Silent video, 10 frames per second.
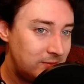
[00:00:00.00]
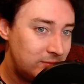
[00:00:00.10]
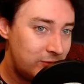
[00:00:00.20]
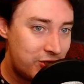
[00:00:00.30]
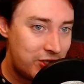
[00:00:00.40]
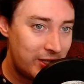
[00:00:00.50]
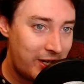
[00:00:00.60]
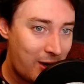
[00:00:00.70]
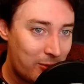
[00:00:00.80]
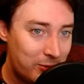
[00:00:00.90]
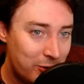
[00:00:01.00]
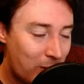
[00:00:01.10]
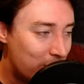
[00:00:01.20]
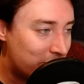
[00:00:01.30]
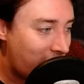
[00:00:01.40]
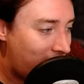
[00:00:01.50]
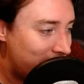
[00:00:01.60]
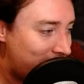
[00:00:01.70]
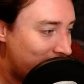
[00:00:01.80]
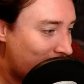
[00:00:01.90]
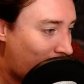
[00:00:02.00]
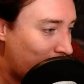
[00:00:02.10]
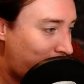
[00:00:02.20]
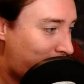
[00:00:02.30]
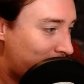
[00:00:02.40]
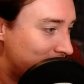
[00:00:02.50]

Just chilling out with the rose gardens and the golf.